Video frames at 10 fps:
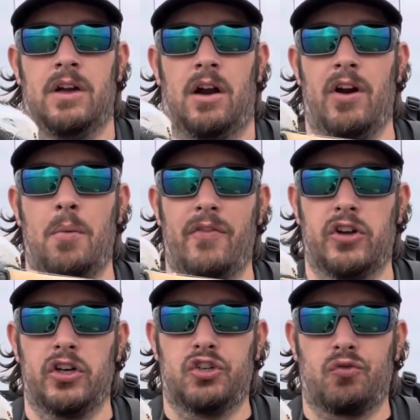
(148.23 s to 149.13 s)
Reel with a
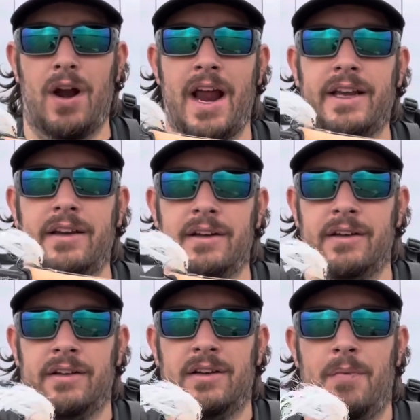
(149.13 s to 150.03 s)
good drag,
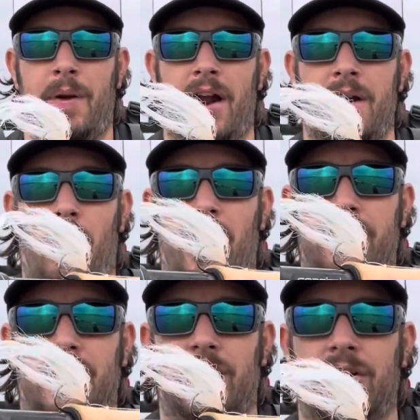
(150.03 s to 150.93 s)
and bearing in mind
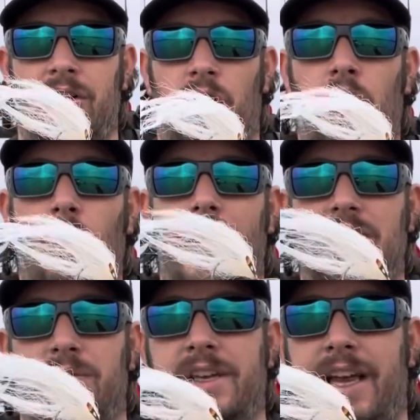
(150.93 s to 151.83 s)
that
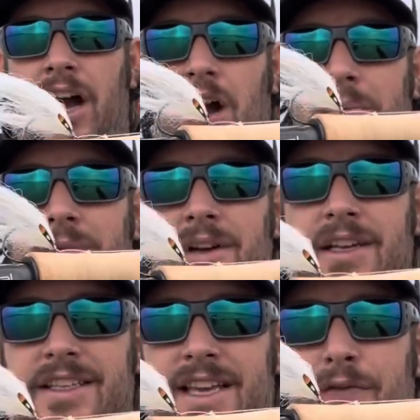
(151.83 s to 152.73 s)
always when you get home,
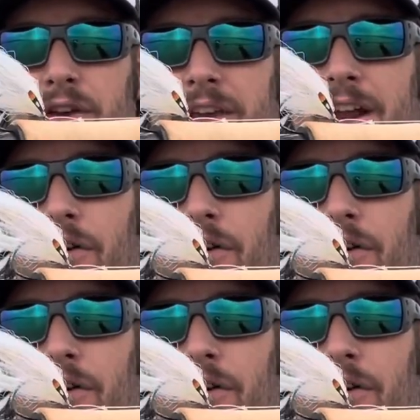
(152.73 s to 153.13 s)
is give your gear